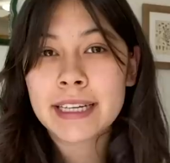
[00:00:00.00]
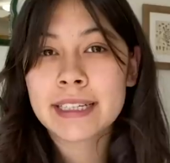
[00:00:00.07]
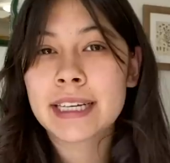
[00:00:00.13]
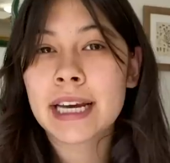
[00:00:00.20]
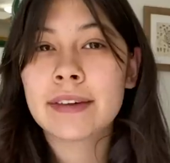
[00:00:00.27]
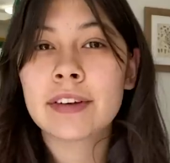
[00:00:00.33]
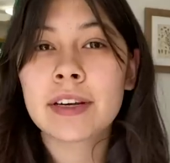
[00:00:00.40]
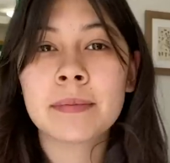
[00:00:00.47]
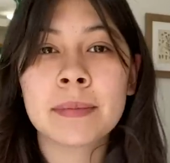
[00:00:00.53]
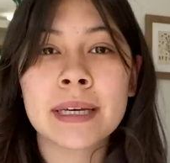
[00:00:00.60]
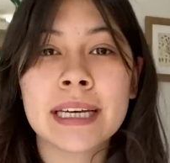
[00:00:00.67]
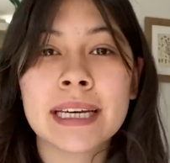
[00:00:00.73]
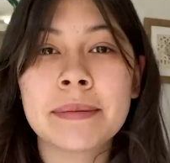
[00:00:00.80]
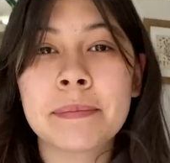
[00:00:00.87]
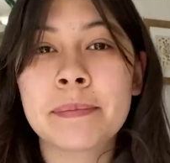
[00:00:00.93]
is giving
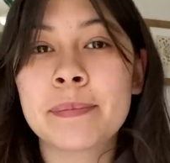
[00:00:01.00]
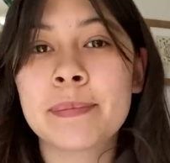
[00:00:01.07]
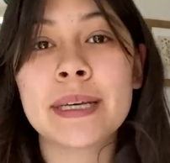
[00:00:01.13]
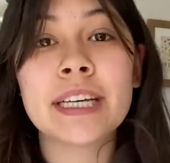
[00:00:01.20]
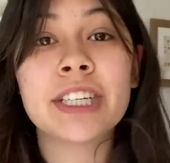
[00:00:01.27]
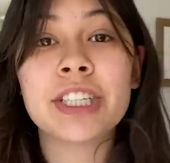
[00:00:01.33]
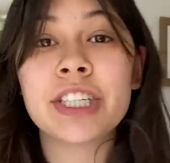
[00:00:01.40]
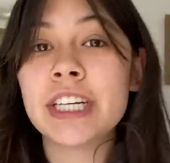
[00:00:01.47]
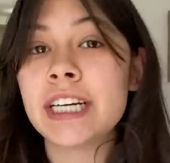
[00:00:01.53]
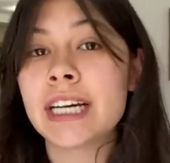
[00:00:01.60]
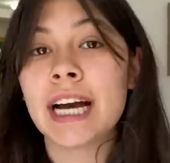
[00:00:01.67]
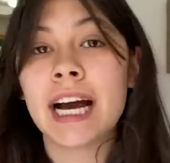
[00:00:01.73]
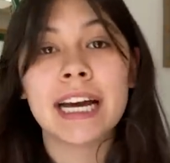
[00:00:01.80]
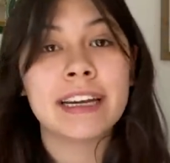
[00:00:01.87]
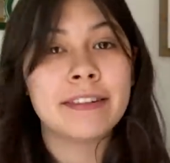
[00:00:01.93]
me beachy
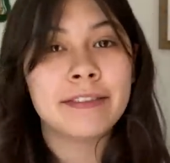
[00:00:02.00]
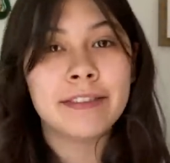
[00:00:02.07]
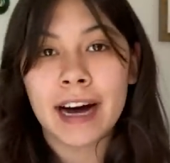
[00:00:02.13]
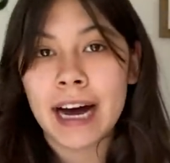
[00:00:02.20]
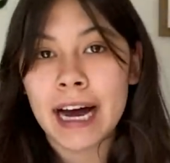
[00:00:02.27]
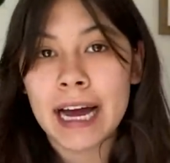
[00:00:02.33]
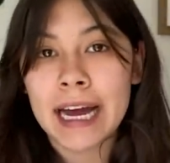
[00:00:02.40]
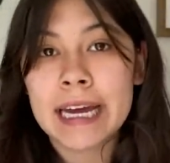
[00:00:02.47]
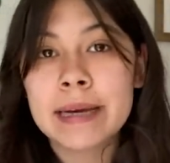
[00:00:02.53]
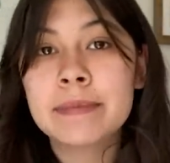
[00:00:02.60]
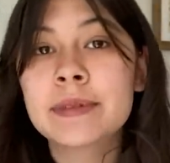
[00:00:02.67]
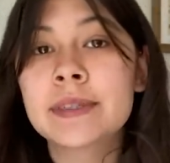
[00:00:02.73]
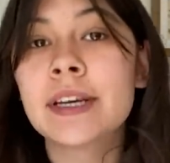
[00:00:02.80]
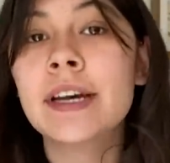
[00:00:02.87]
kind of vibes,